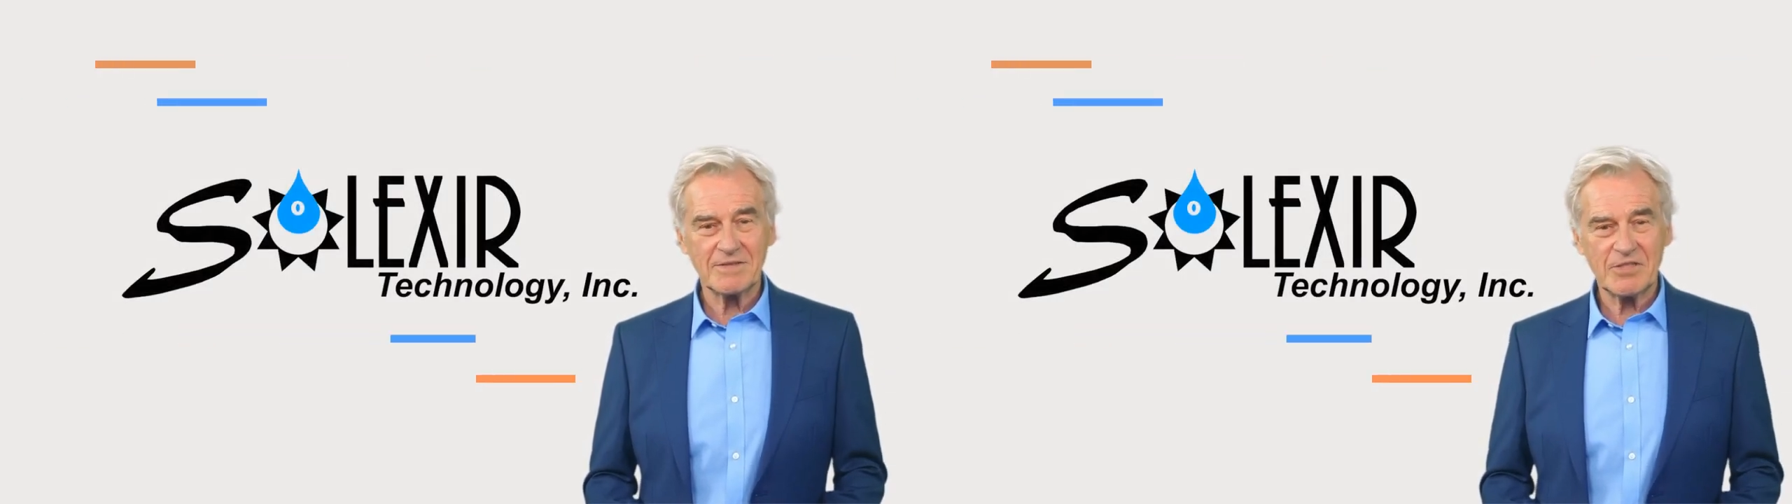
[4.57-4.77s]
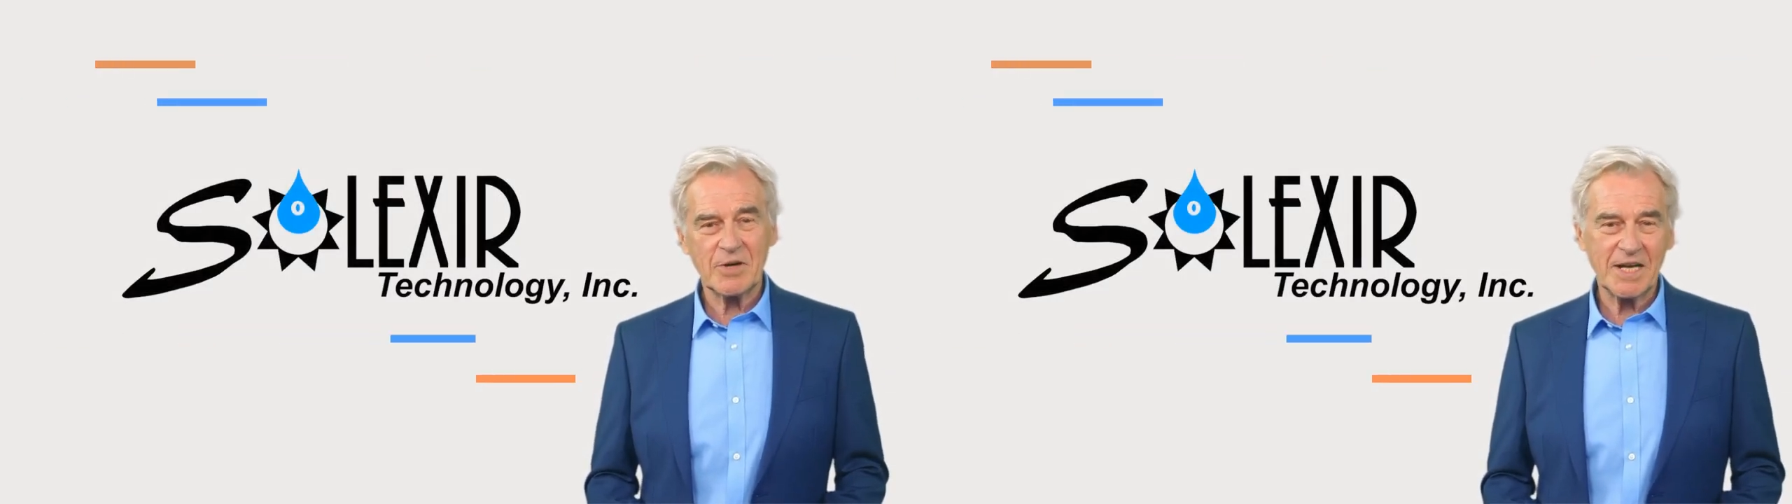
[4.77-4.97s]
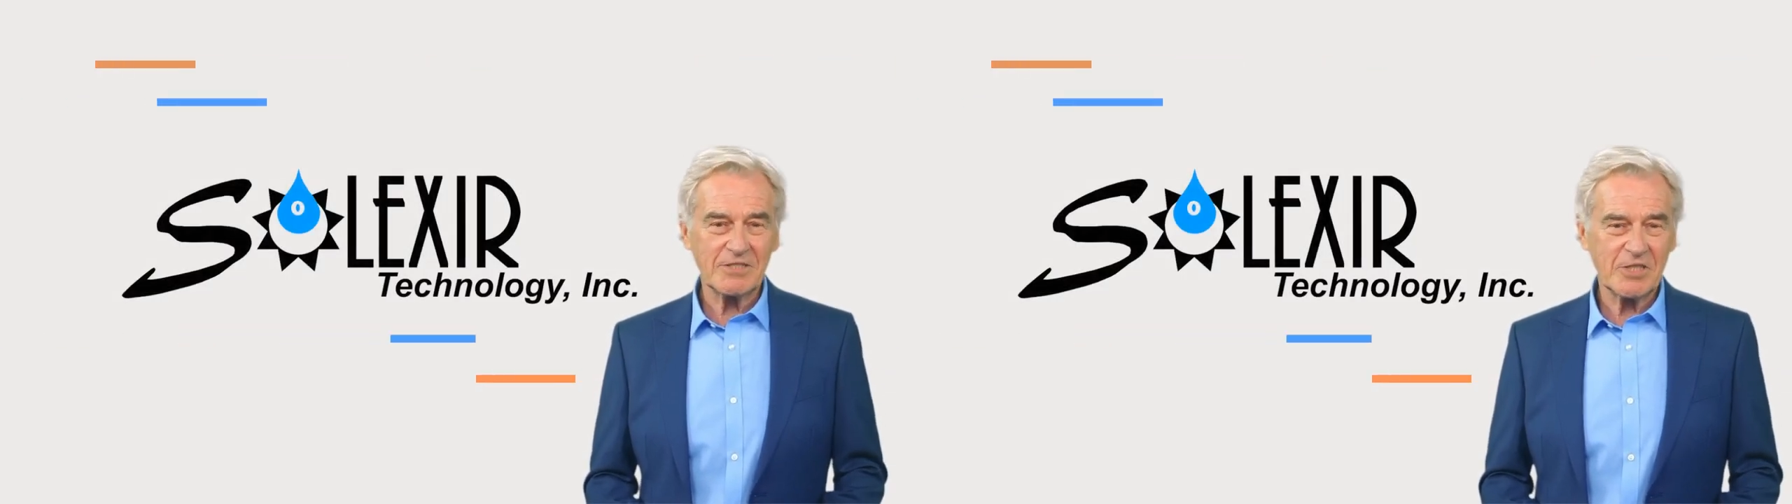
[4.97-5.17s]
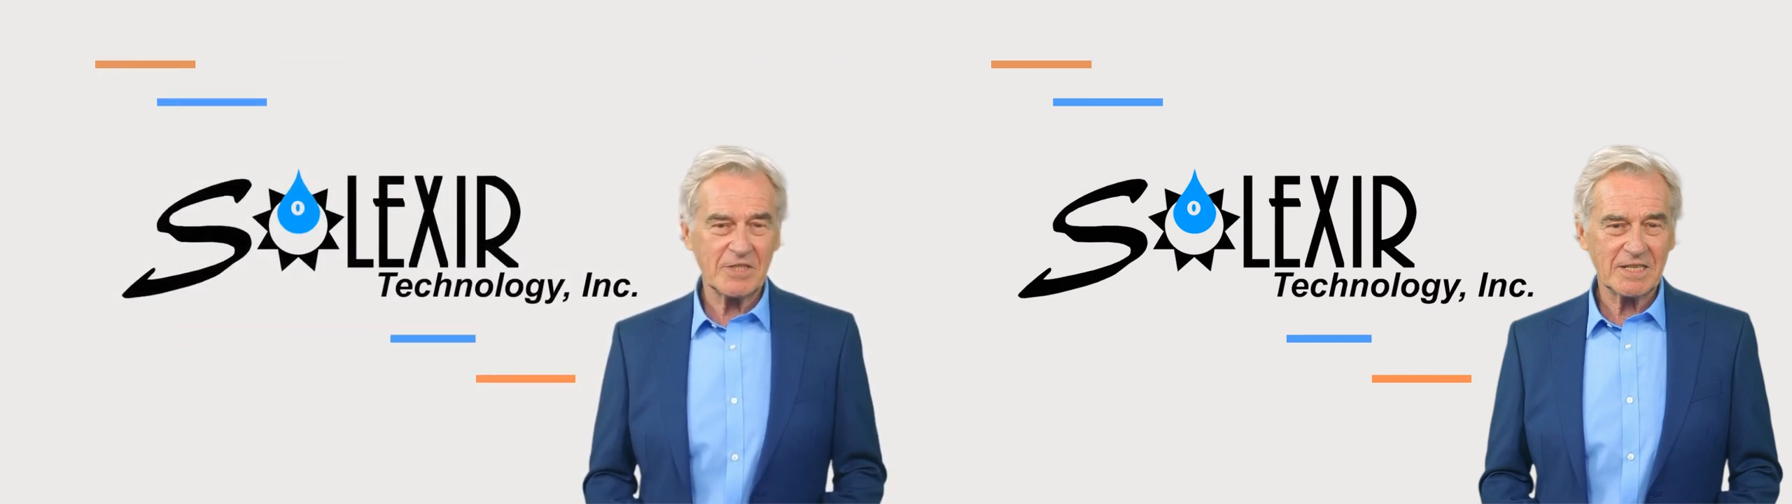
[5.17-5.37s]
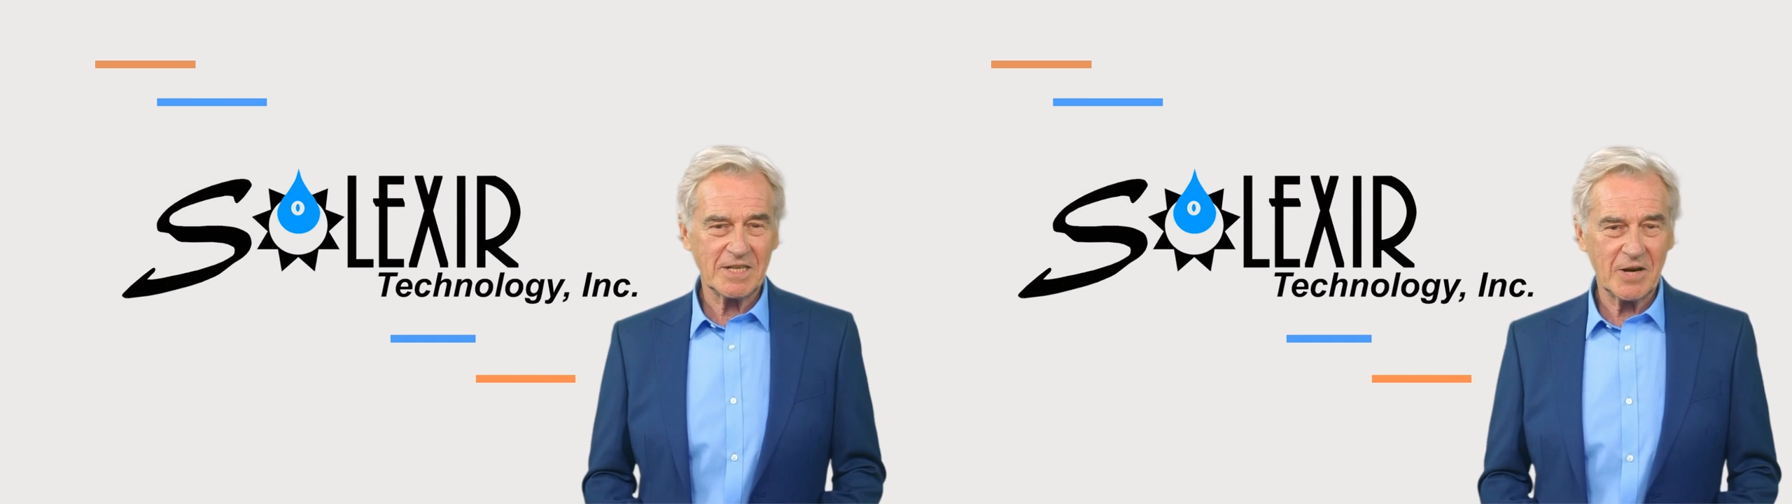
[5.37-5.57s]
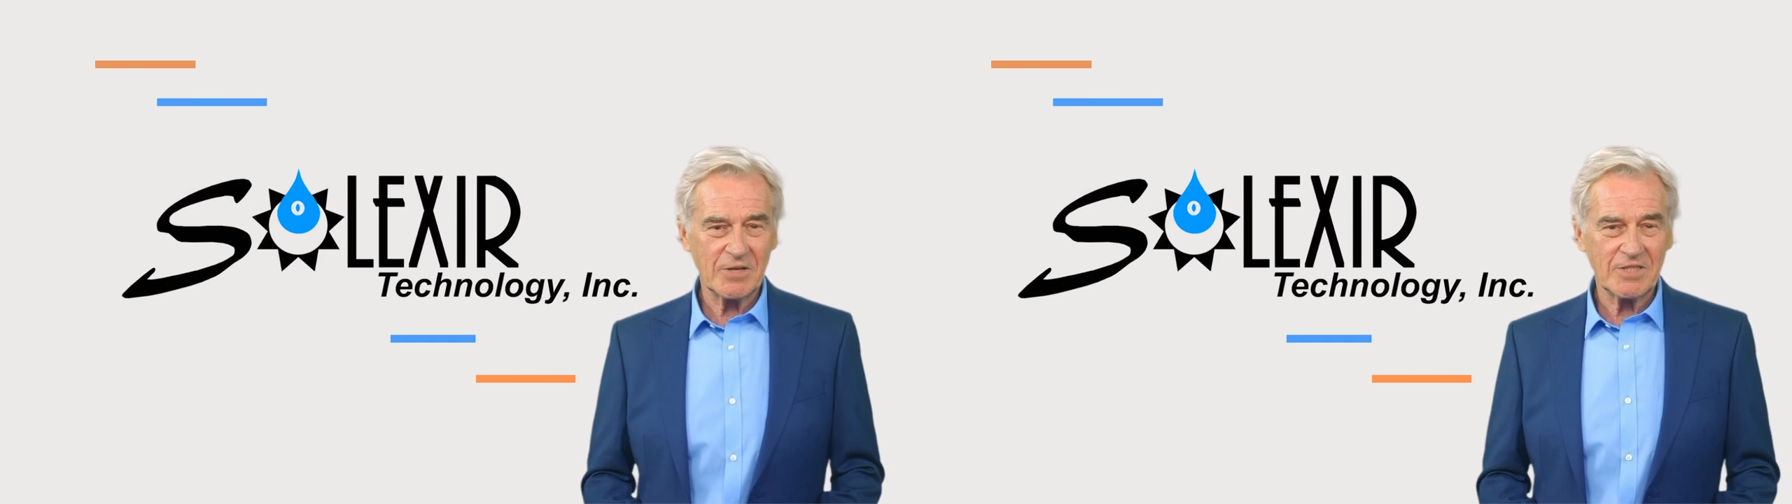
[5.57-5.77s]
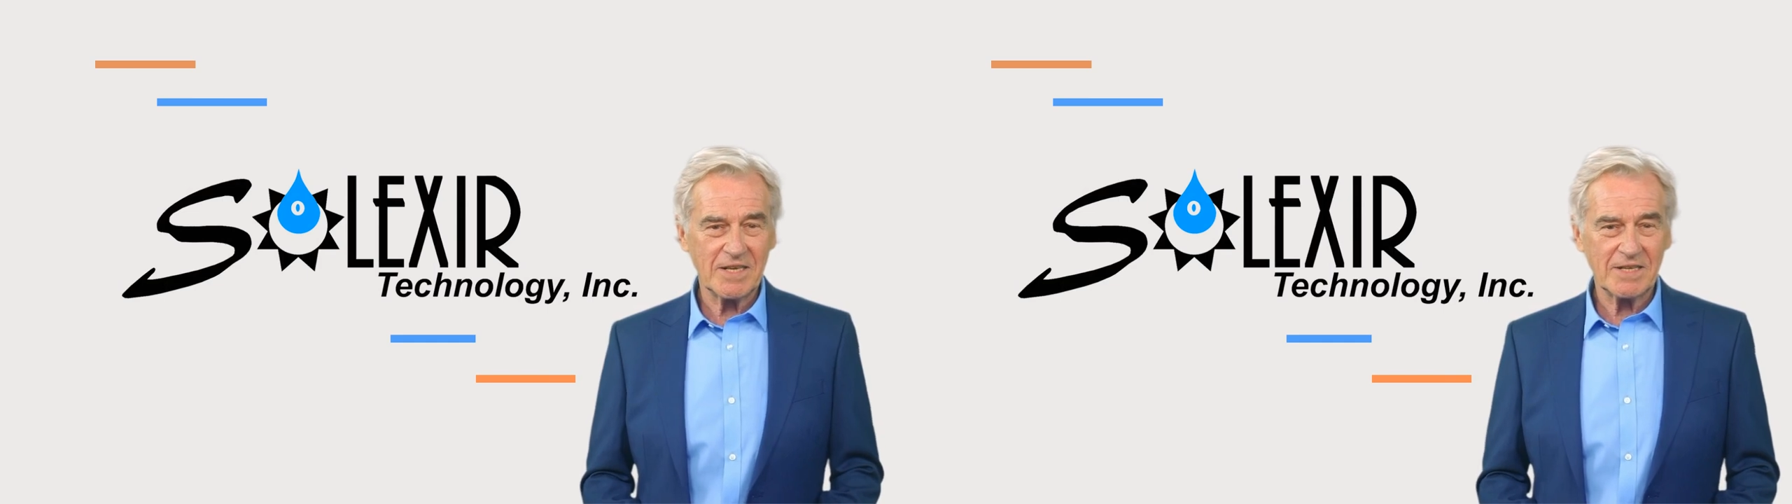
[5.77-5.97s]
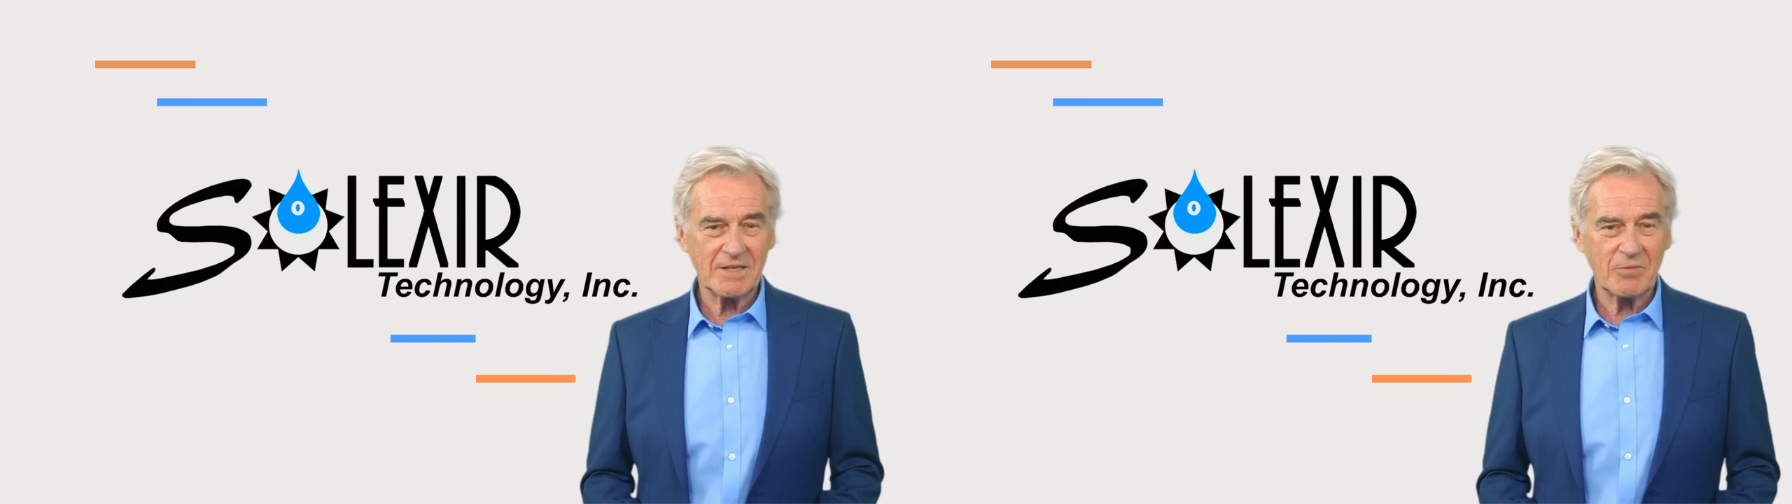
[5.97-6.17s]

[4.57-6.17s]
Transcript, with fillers: Solexir Technology,